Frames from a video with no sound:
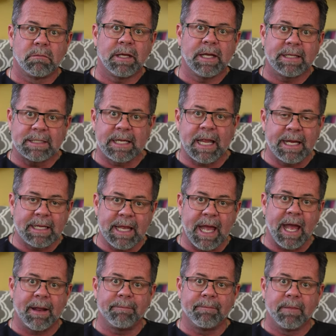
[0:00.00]
It's like
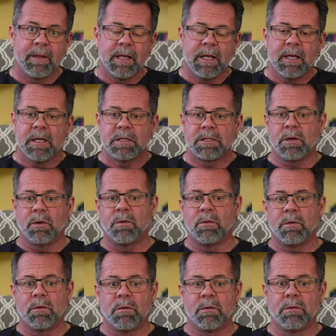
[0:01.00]
that.
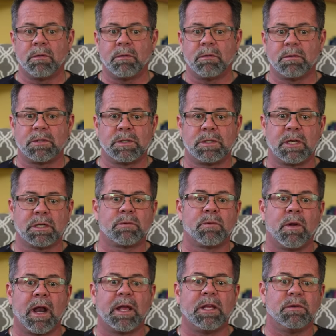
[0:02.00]
So just
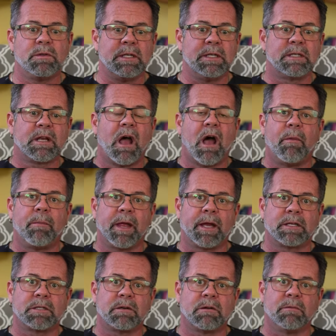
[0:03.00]
when I use these
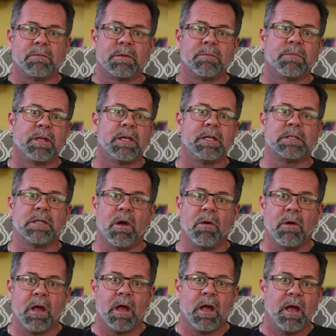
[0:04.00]
complex terms, please
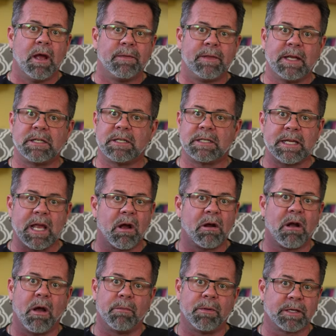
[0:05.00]
know they just sound
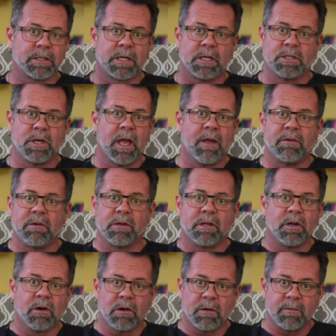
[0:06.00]
complex because you haven't
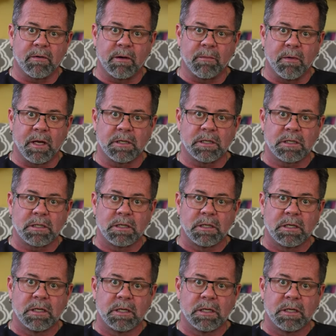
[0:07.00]
really heard them very much.